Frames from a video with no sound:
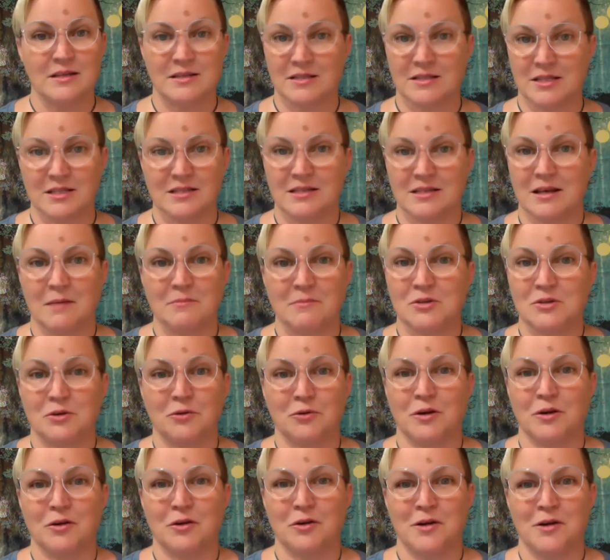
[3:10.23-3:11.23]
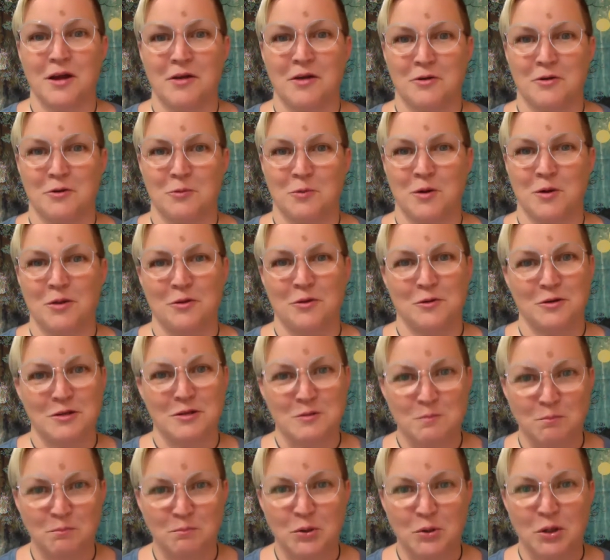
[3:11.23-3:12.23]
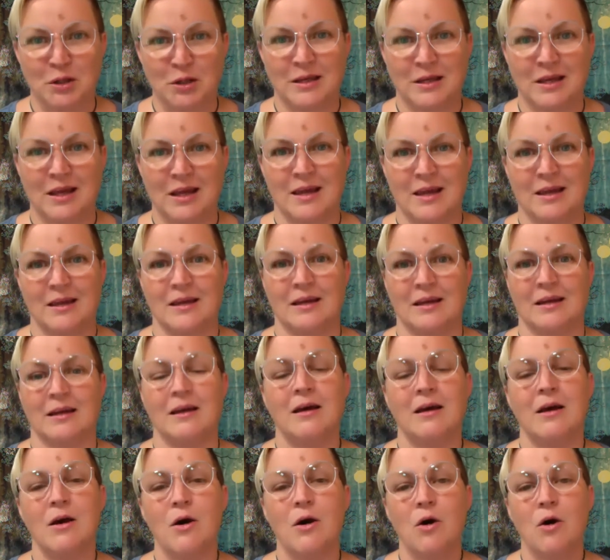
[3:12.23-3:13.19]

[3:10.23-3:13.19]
to some degree or another whether it's bullying